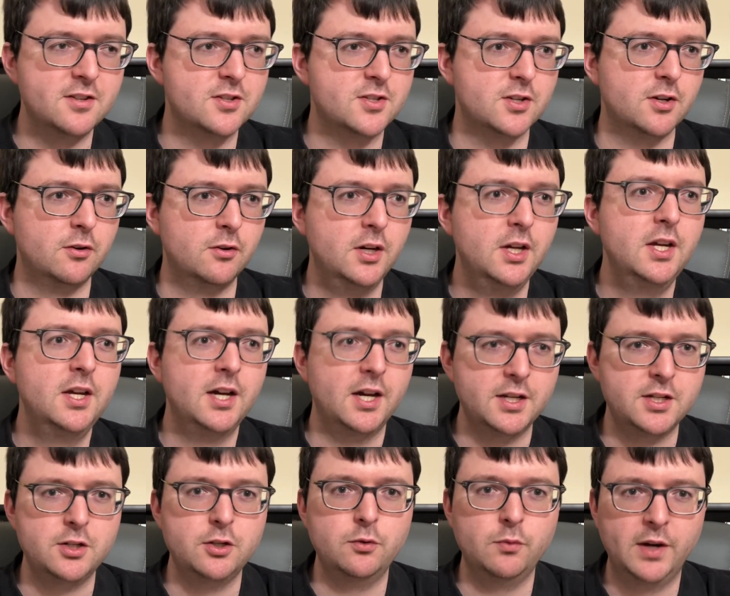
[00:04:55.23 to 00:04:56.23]
So I
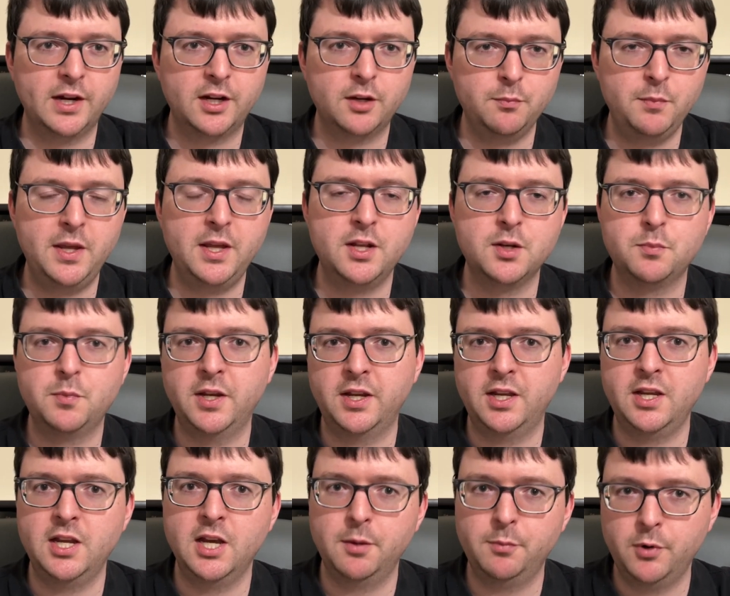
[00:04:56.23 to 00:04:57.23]
do recommend
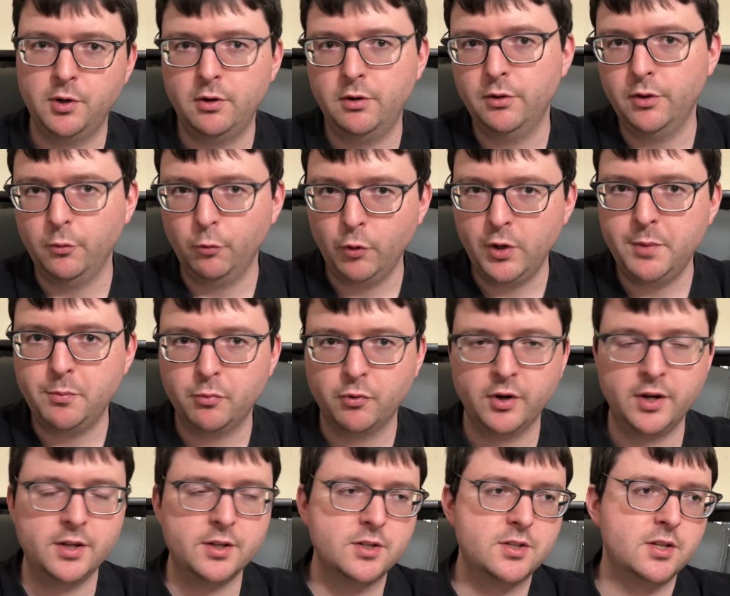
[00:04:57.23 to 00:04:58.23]
picking up all the
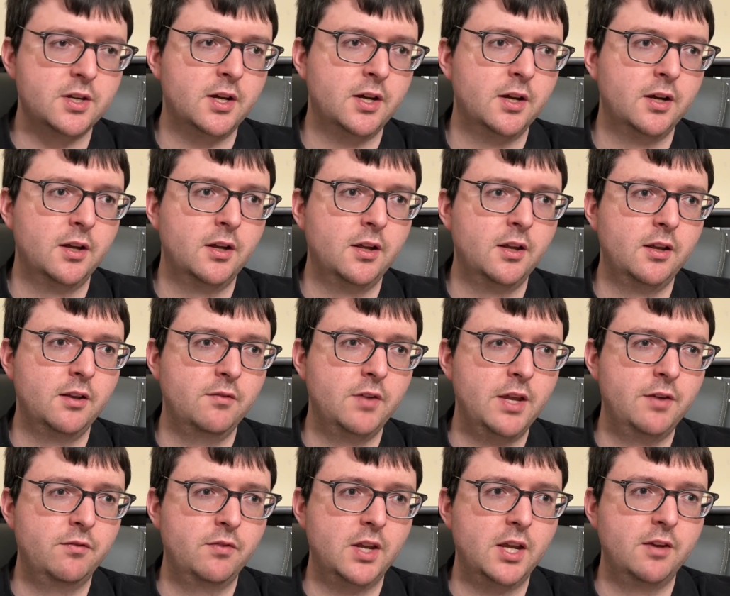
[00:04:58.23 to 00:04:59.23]
reprints
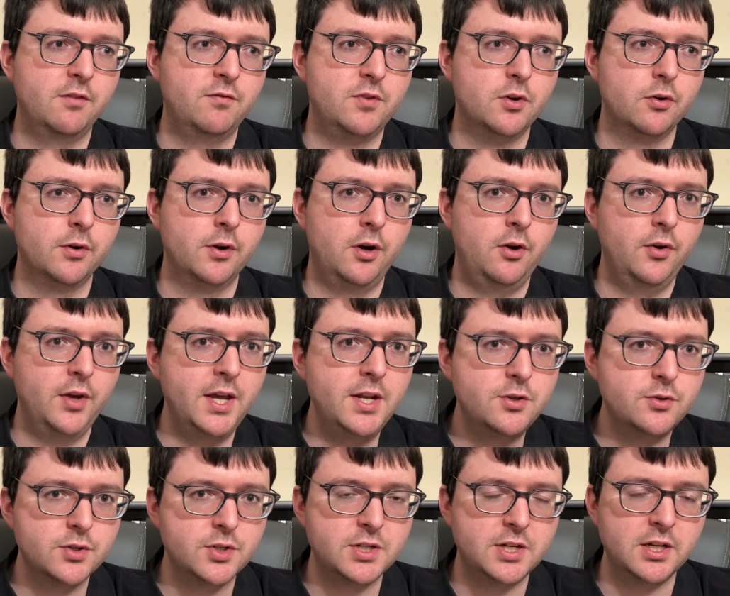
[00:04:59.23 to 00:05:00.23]
if you're at all
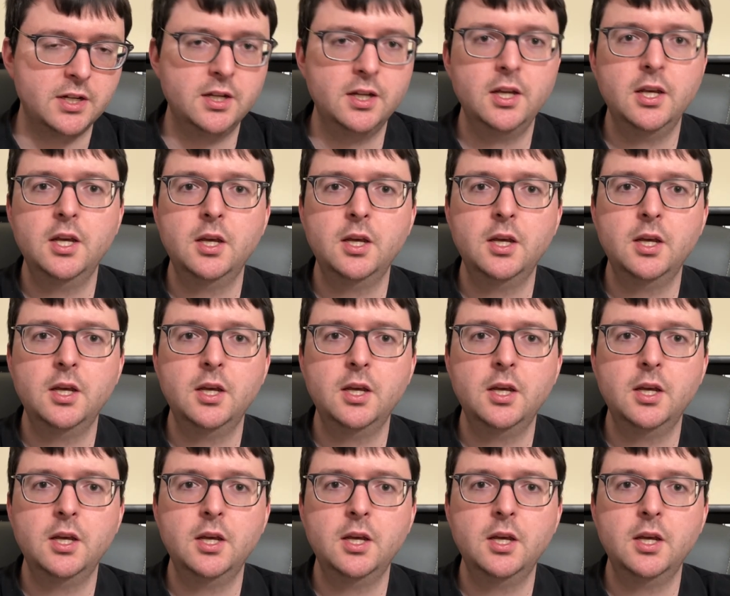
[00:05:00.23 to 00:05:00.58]
interested,